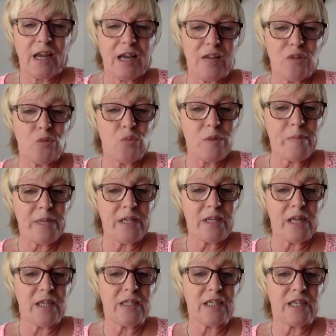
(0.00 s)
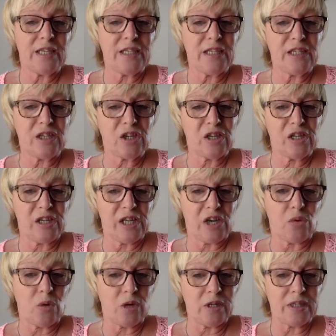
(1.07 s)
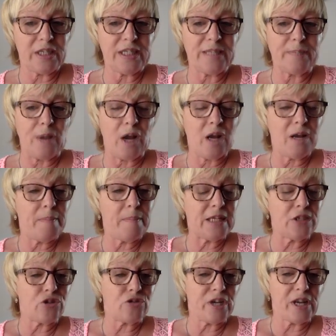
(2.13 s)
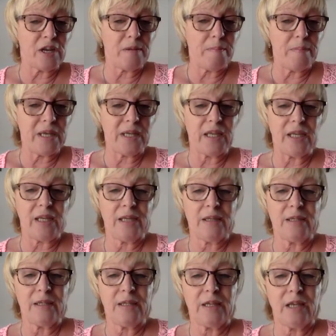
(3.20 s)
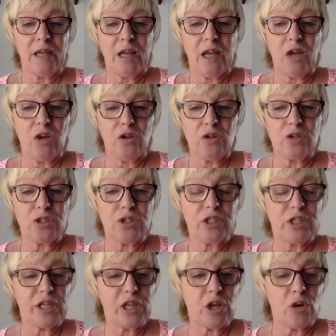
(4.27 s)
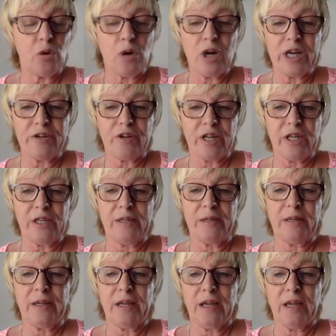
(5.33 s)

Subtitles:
and the Women and Inequalities Parliamentary Committee launched an inquiry